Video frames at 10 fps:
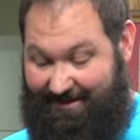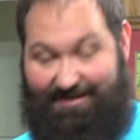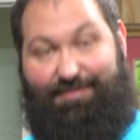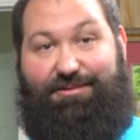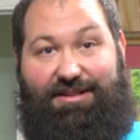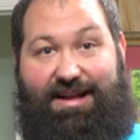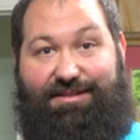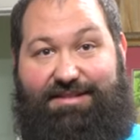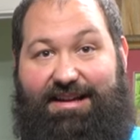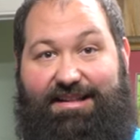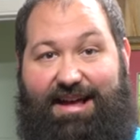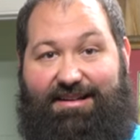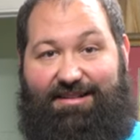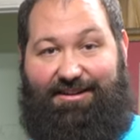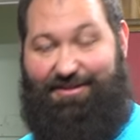some clowns out of
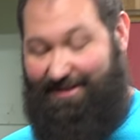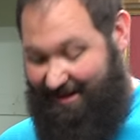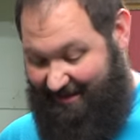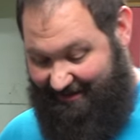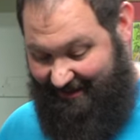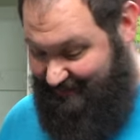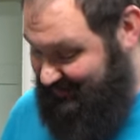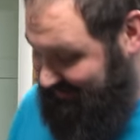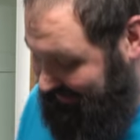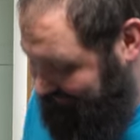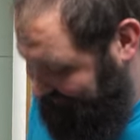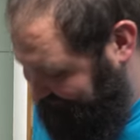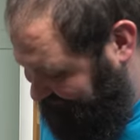that clutch, so that'll be great.